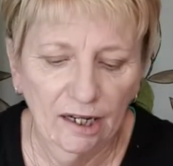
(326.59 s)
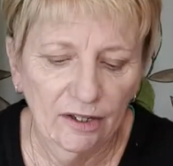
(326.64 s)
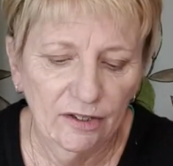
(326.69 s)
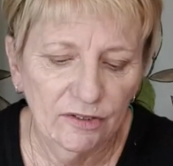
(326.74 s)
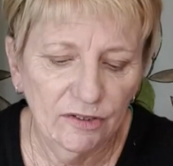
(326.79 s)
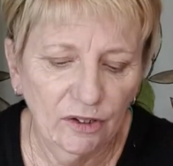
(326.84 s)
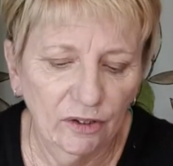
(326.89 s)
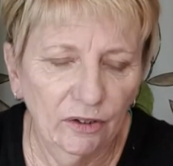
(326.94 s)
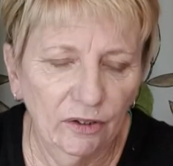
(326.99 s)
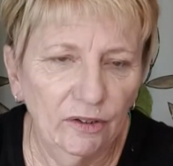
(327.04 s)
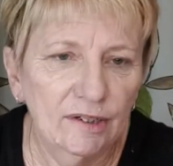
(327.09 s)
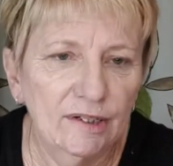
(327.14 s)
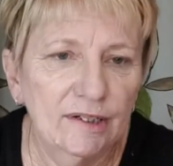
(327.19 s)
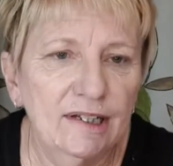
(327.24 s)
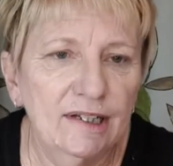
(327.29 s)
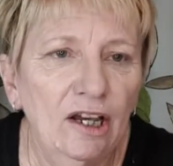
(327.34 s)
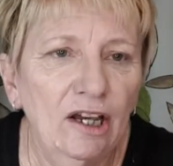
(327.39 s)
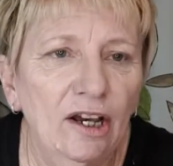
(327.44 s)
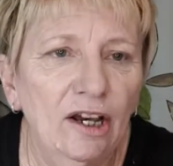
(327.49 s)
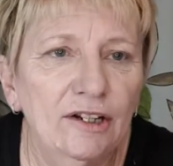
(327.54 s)
So
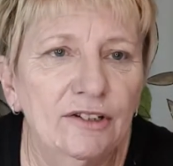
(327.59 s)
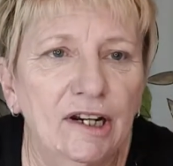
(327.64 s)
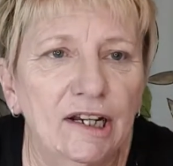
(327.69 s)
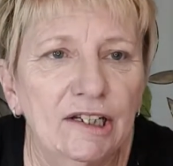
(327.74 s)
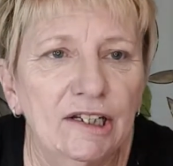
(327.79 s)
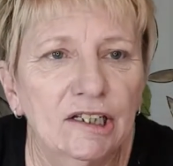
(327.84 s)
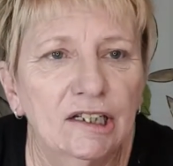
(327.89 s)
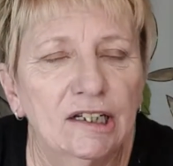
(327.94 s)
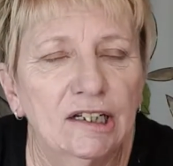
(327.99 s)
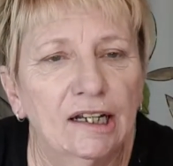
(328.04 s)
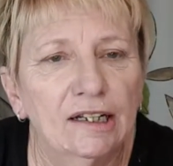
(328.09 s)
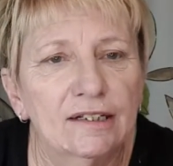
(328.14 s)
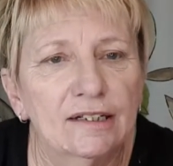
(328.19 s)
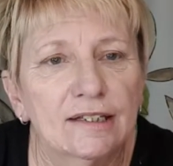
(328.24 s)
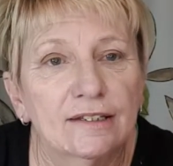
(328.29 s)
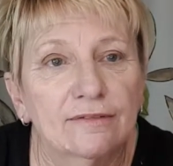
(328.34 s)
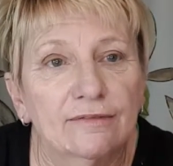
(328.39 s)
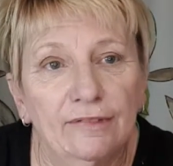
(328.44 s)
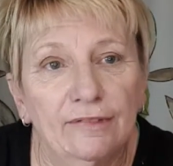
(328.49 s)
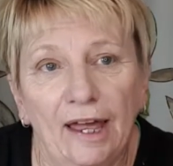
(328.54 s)
dehydration
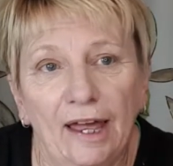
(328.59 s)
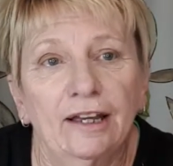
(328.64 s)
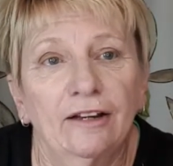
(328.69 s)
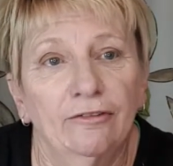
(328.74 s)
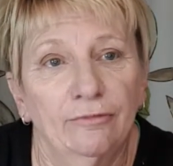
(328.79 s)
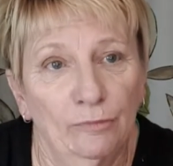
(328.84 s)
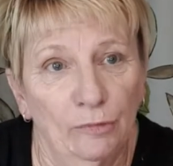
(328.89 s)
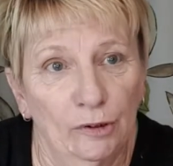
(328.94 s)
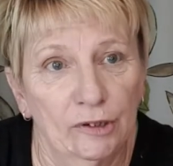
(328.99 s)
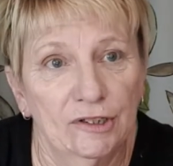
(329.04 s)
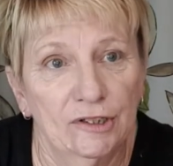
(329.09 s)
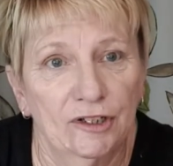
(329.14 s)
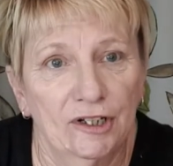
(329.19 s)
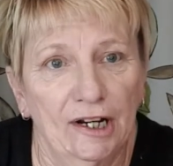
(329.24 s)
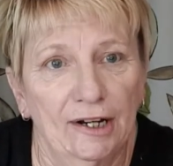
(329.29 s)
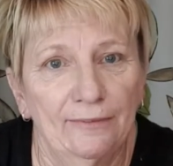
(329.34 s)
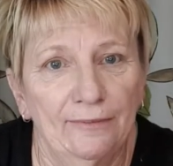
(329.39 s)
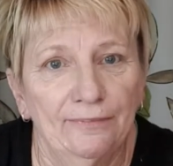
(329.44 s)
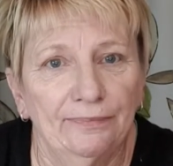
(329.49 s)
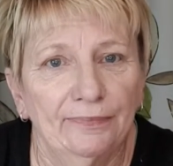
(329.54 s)
is lack of
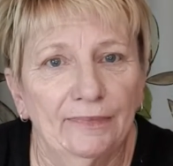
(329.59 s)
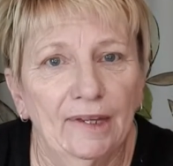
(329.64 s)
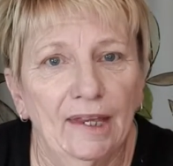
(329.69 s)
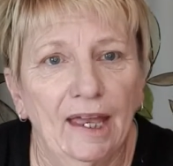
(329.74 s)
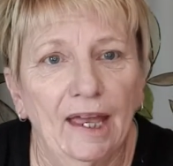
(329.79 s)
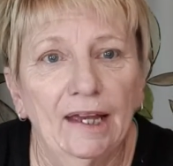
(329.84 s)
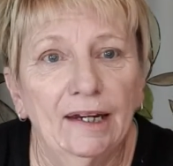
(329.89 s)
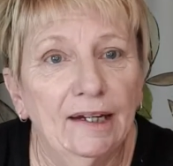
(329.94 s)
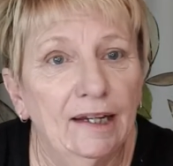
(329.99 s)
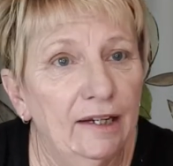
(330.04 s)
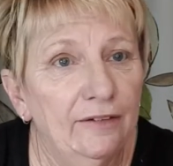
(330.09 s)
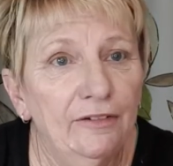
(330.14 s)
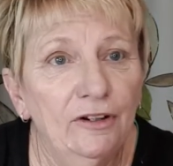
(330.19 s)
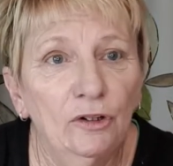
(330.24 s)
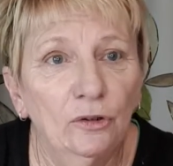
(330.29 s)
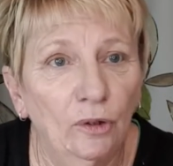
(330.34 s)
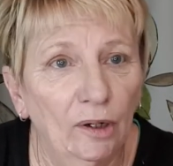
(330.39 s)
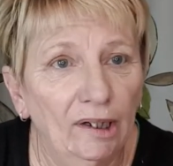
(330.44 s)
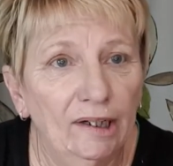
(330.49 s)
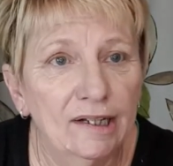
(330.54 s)
moisture, and
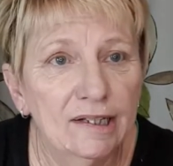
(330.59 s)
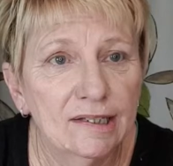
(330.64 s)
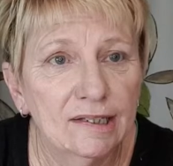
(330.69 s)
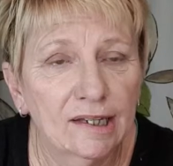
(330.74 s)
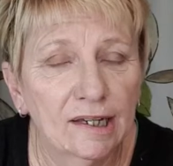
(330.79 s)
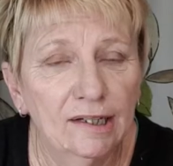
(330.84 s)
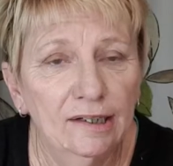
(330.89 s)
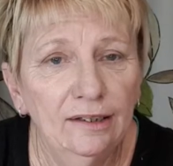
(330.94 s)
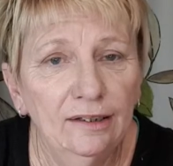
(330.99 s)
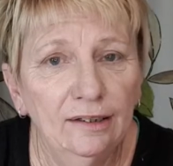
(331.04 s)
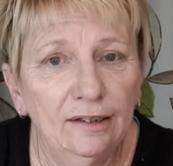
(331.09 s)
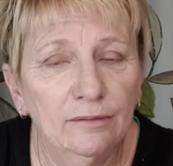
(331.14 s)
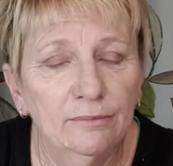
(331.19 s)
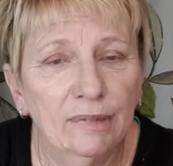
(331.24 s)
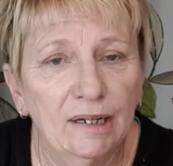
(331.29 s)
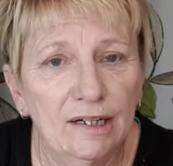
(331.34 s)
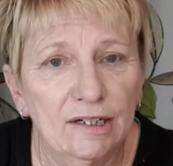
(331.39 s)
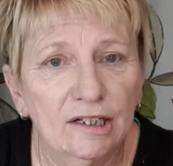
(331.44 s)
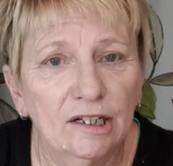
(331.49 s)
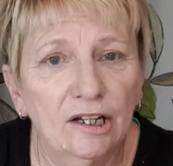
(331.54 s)
even oily skin can
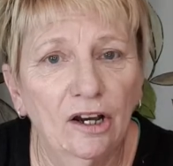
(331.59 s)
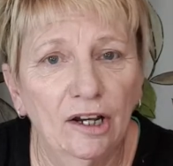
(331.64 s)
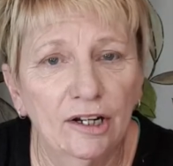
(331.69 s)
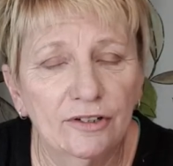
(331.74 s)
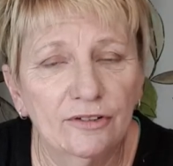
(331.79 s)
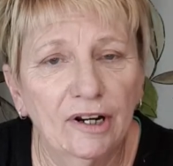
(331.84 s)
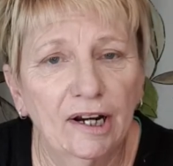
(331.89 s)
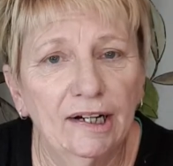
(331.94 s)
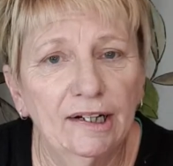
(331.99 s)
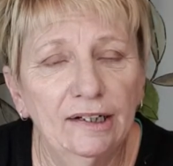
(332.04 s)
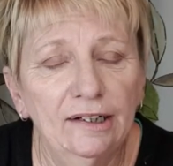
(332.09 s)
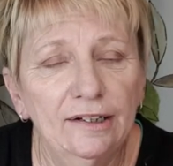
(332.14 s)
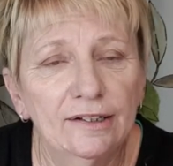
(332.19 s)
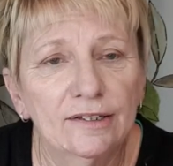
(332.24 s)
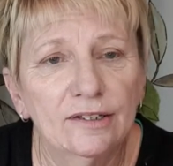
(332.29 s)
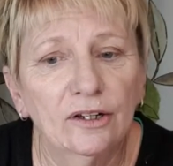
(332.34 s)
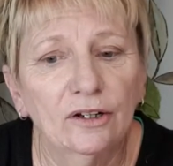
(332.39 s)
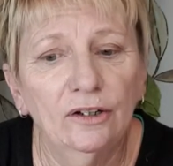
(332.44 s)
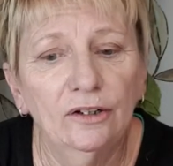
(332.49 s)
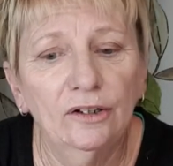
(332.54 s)
be dehydrated.
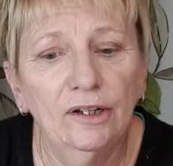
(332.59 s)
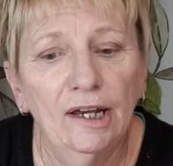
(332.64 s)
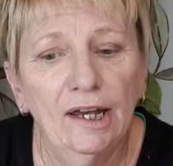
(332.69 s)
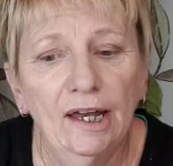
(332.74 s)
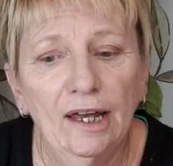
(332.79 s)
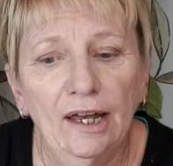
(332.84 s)
So